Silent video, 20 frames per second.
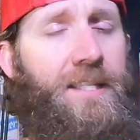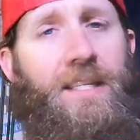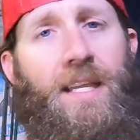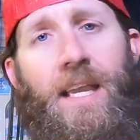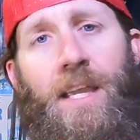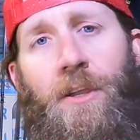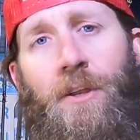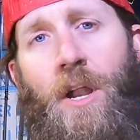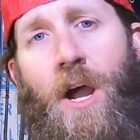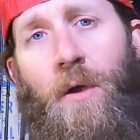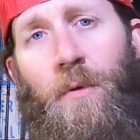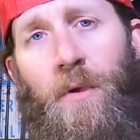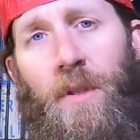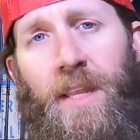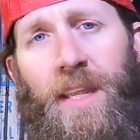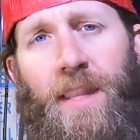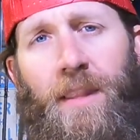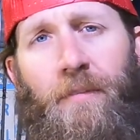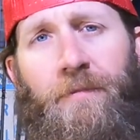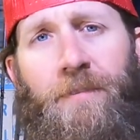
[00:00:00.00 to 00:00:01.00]
say you're not
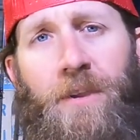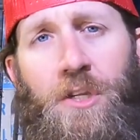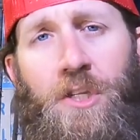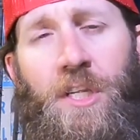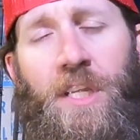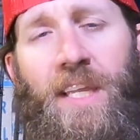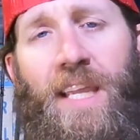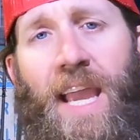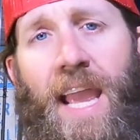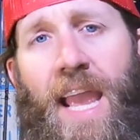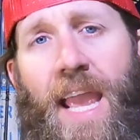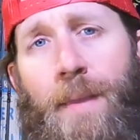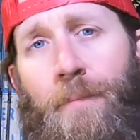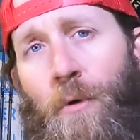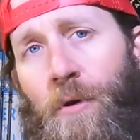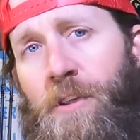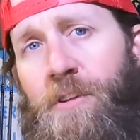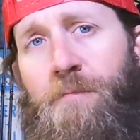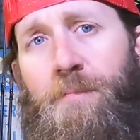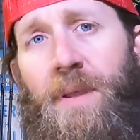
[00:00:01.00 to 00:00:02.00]
really in the fishing game
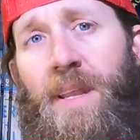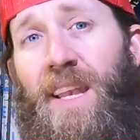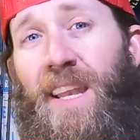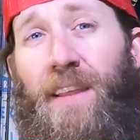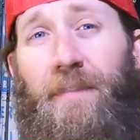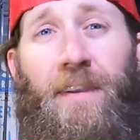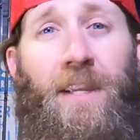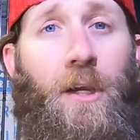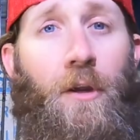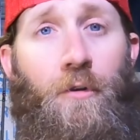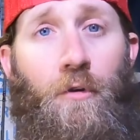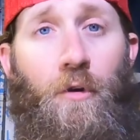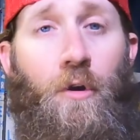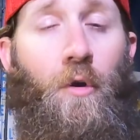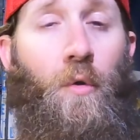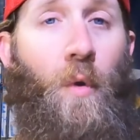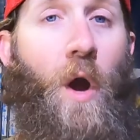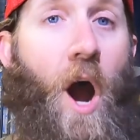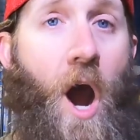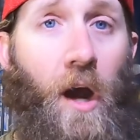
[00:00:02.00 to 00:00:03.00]
or you've been living under a
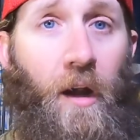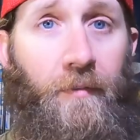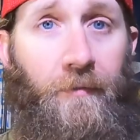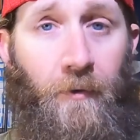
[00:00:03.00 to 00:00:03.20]
rock